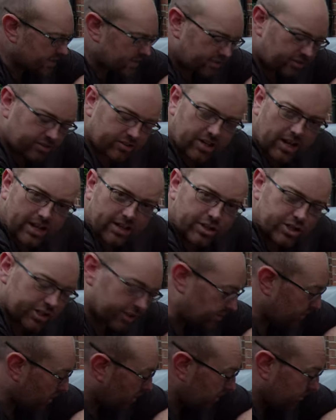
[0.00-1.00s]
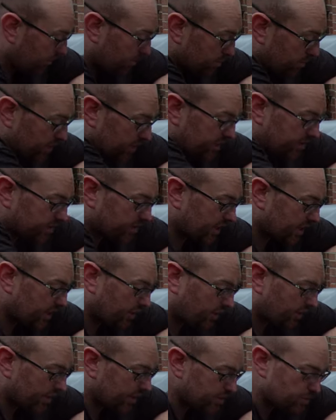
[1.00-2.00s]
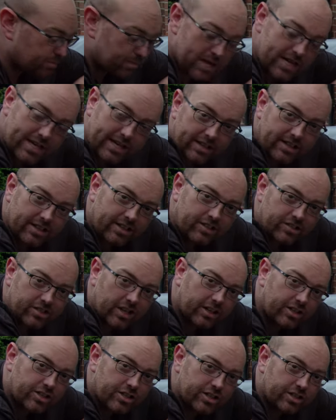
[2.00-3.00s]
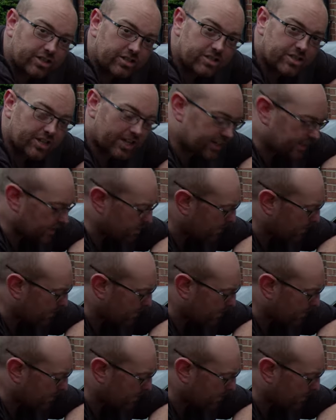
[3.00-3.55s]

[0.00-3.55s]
this section, not even putting the skin on this, making this section has taken